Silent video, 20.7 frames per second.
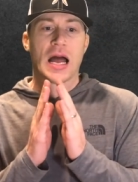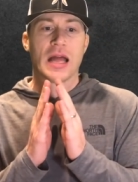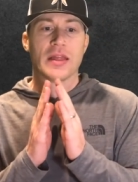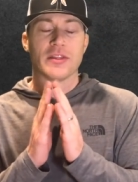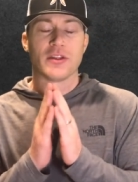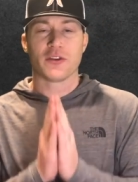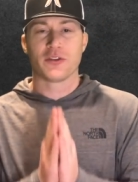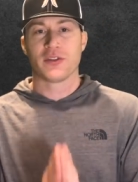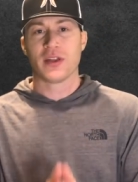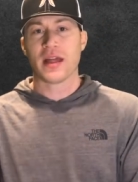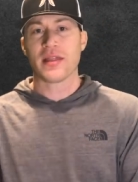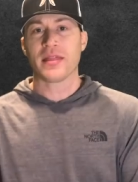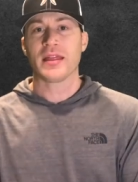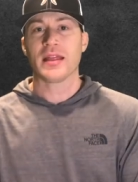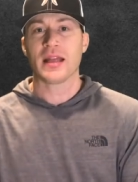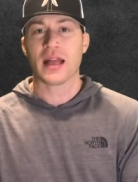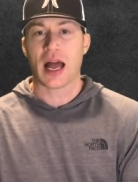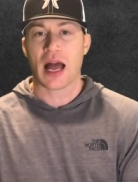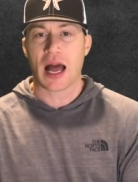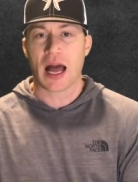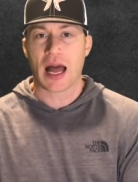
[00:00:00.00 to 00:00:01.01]
there's
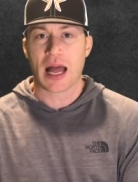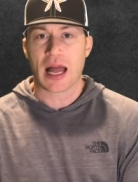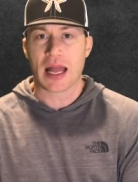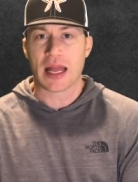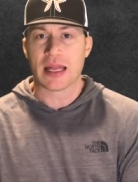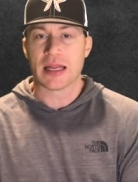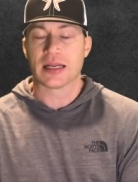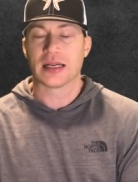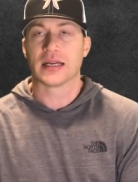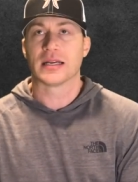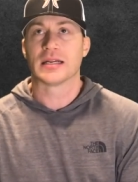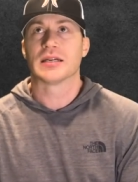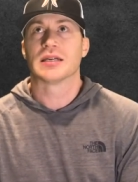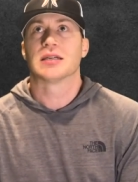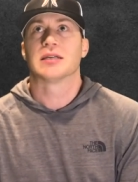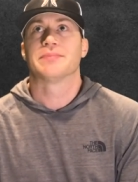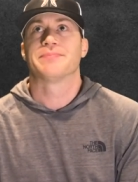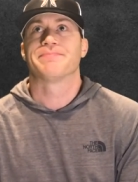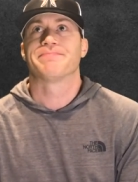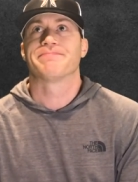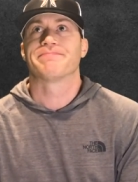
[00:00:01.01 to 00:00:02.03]
nothing I
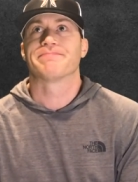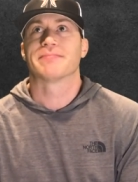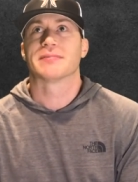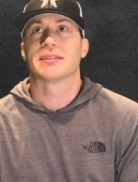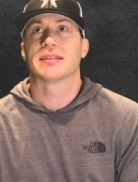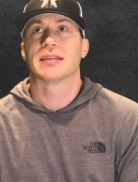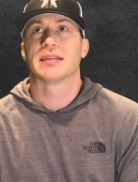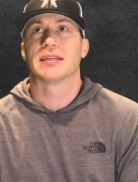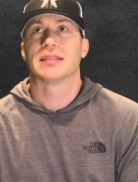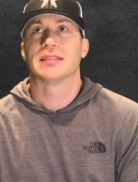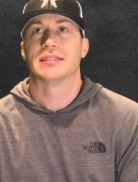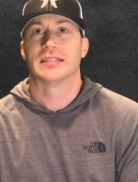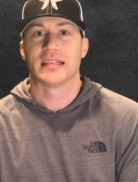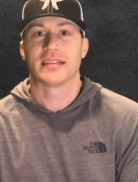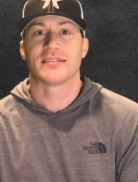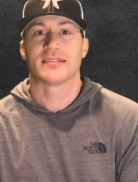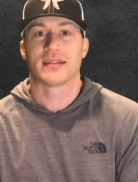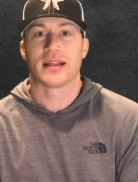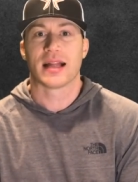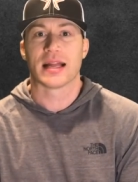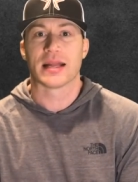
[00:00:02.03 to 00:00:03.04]

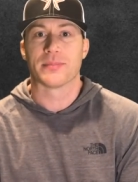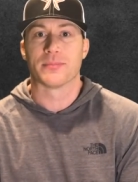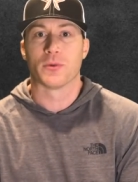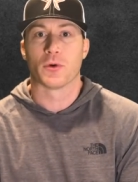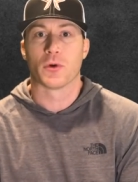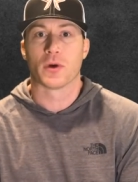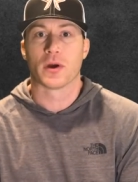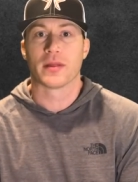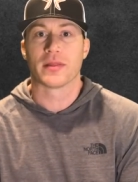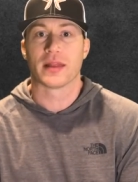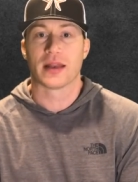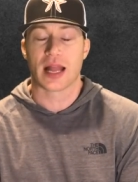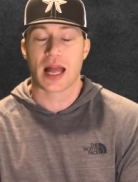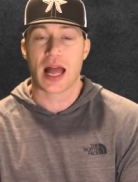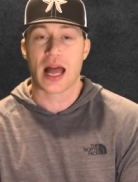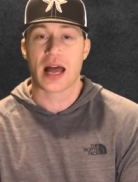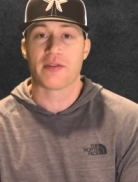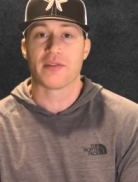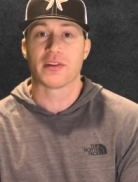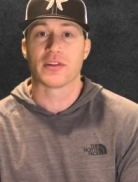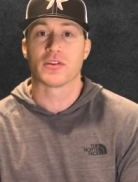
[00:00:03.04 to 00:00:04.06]
dislike more than
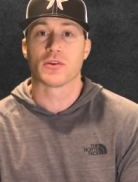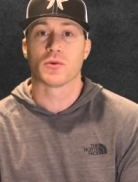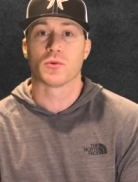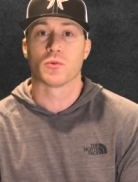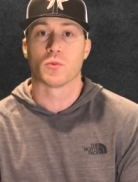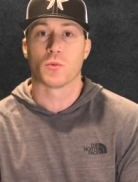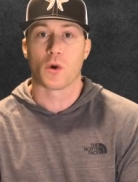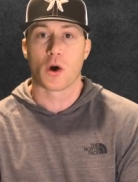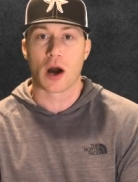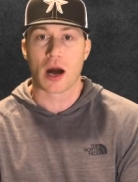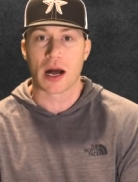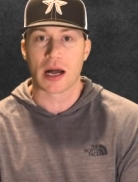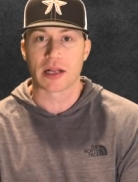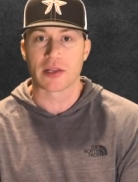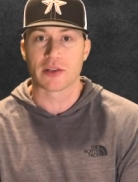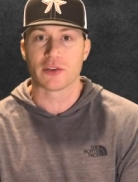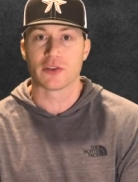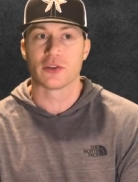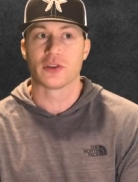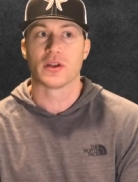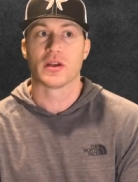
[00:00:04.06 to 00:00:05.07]
having to
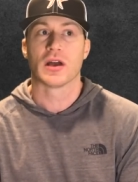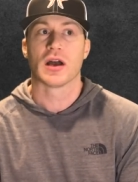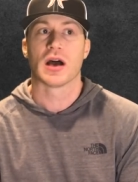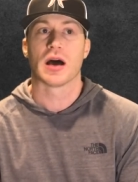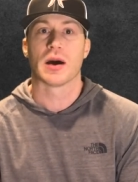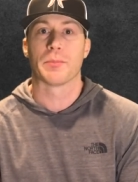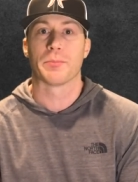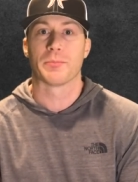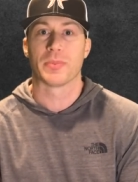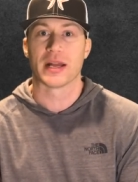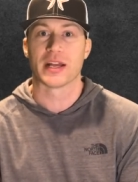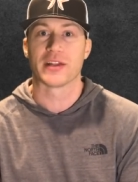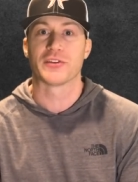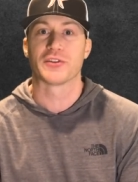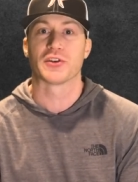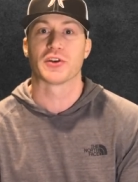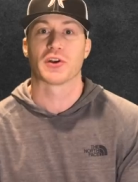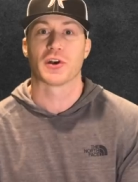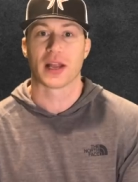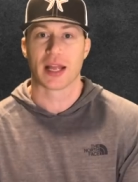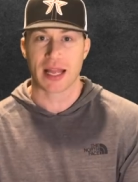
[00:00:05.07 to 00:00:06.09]
watch a
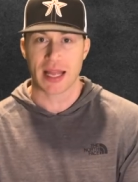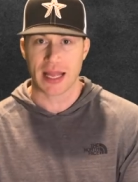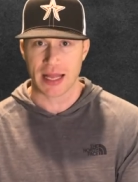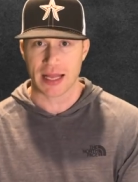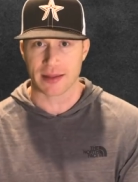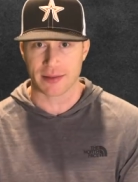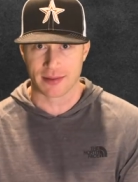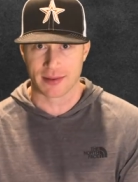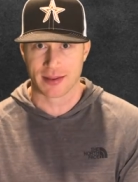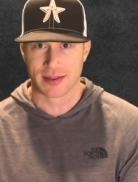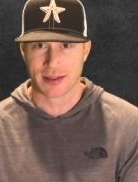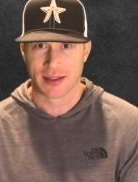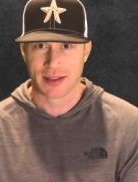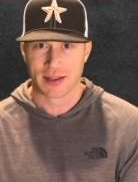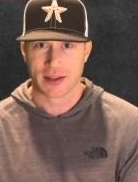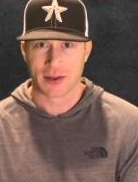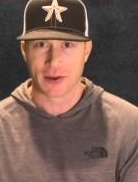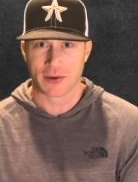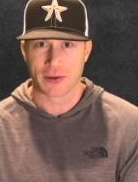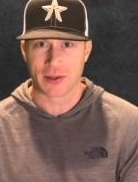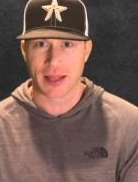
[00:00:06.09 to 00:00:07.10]
pitcher hit,
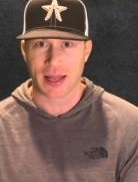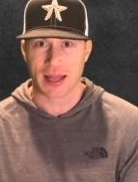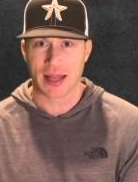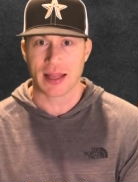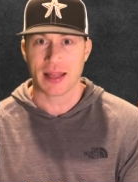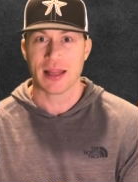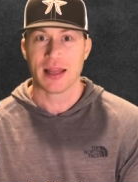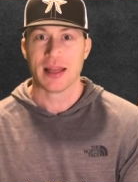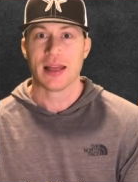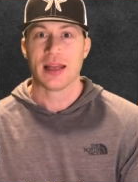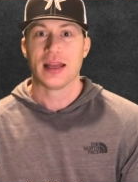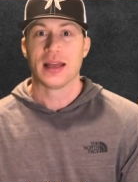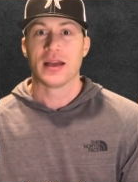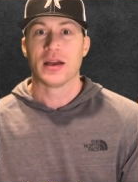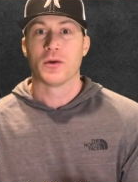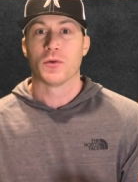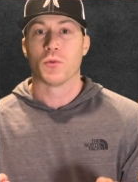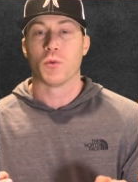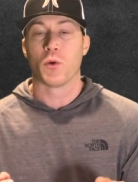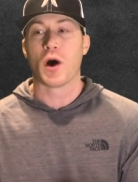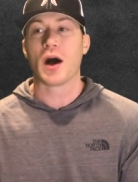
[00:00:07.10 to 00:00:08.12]
okay?
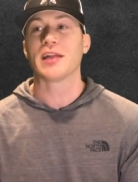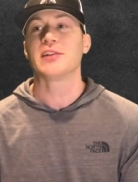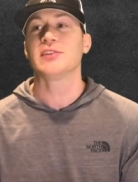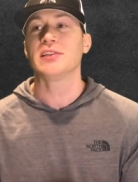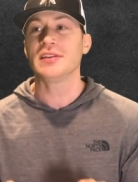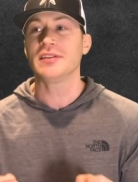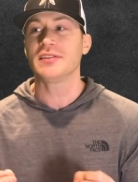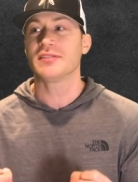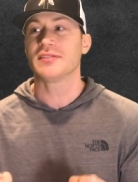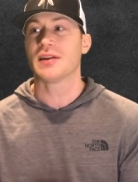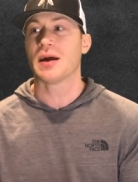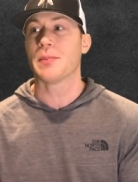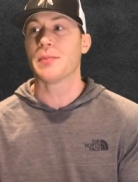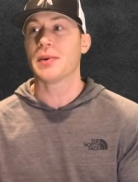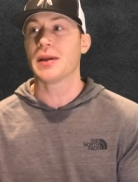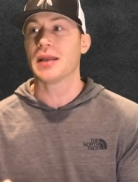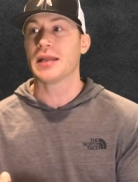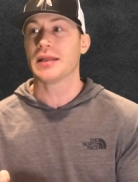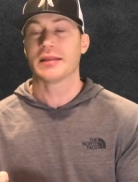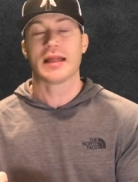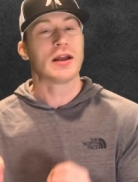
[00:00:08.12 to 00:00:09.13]
Watching
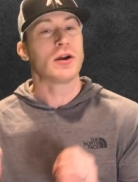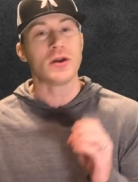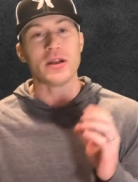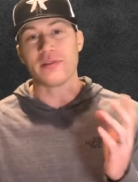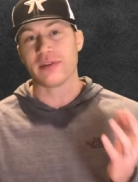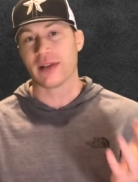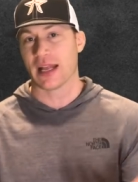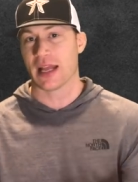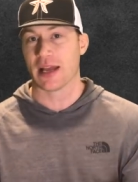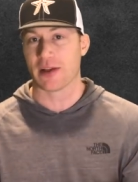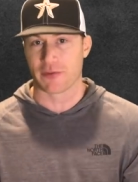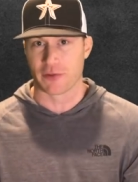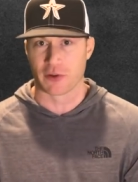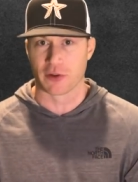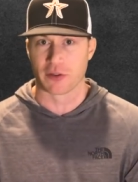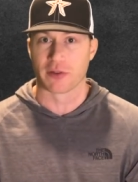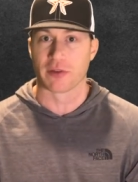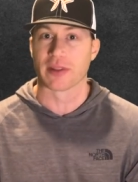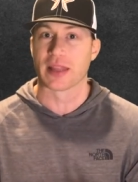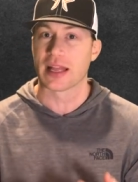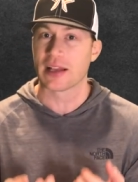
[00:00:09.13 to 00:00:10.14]
somebody, they don't even hit,
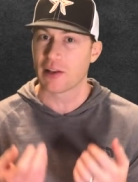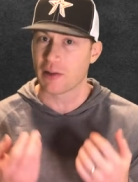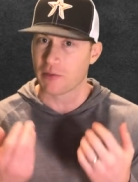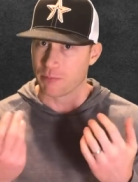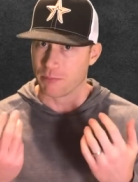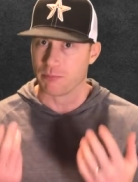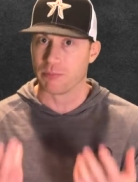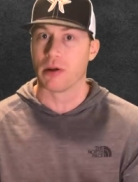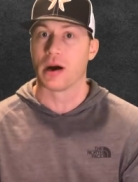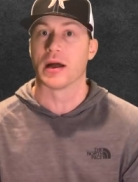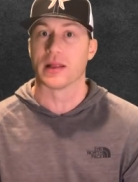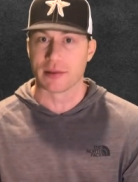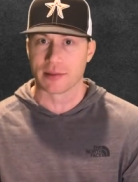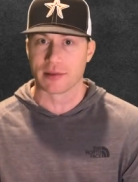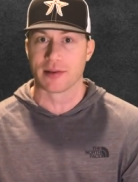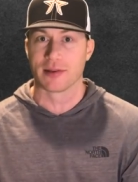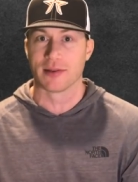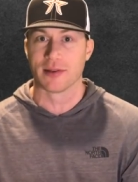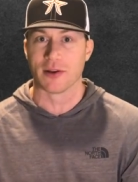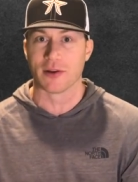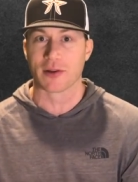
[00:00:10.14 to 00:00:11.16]
first of all, they just bunt,
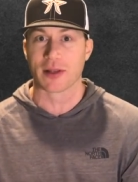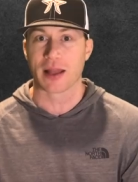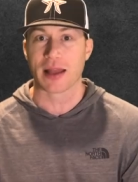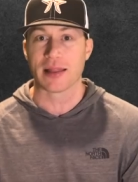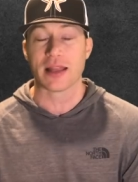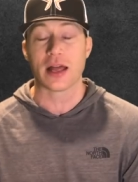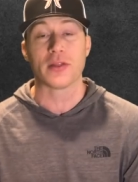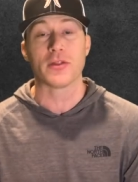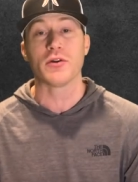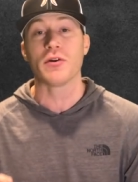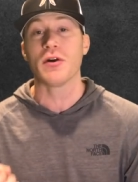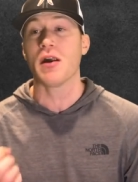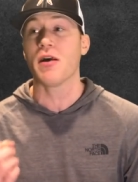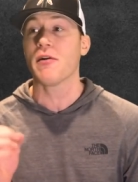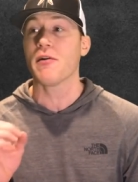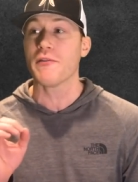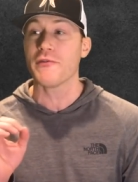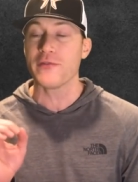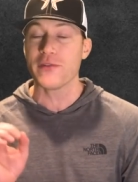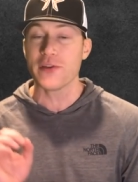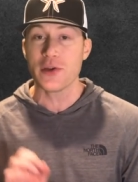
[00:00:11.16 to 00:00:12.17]
okay? Now, there
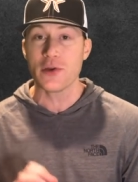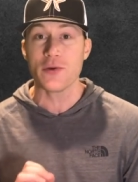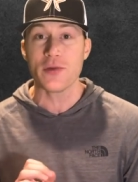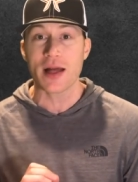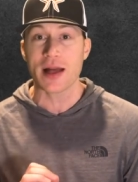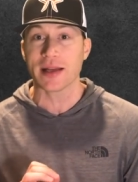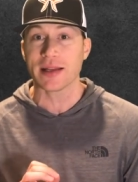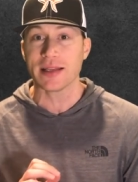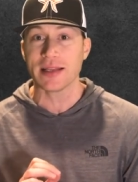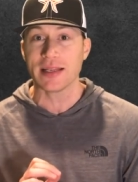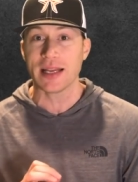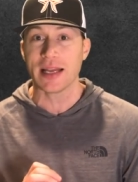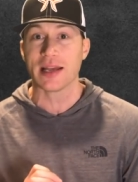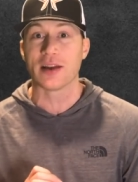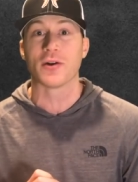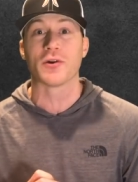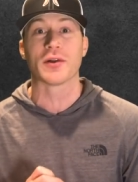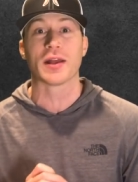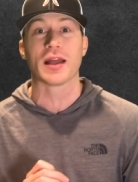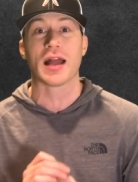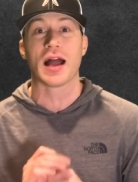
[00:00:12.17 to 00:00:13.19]
are a few that can hit,
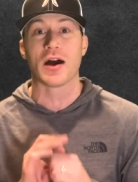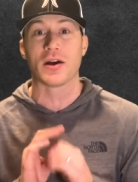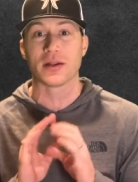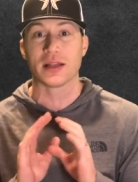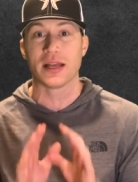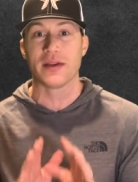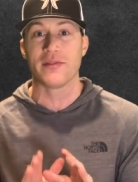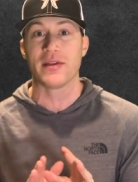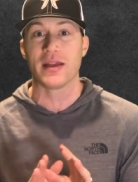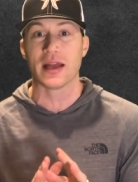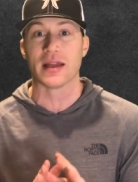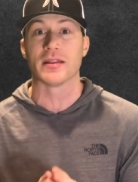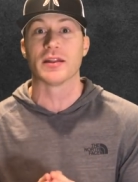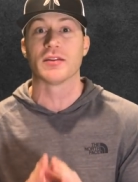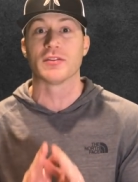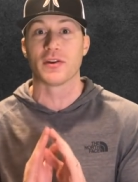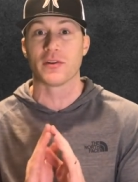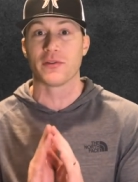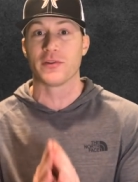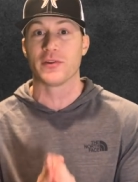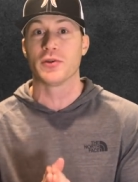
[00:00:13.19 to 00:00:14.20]
okay? I'll give you it.
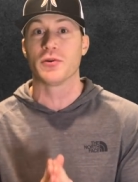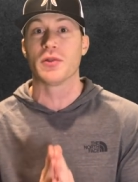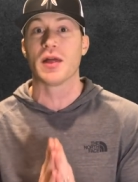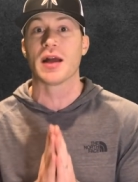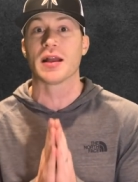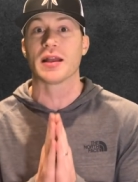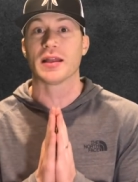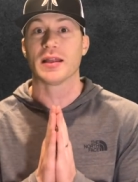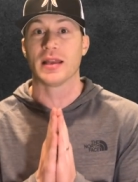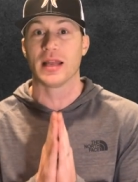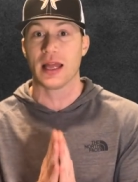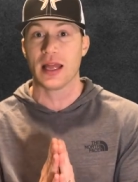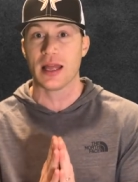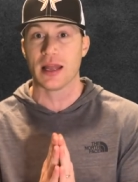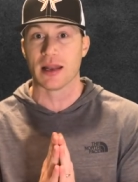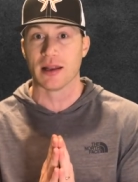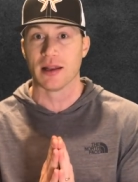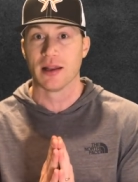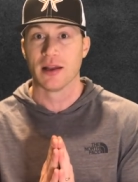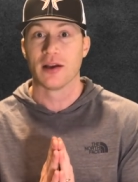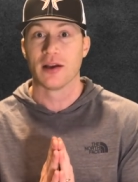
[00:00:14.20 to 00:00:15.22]
There's a few that can hit,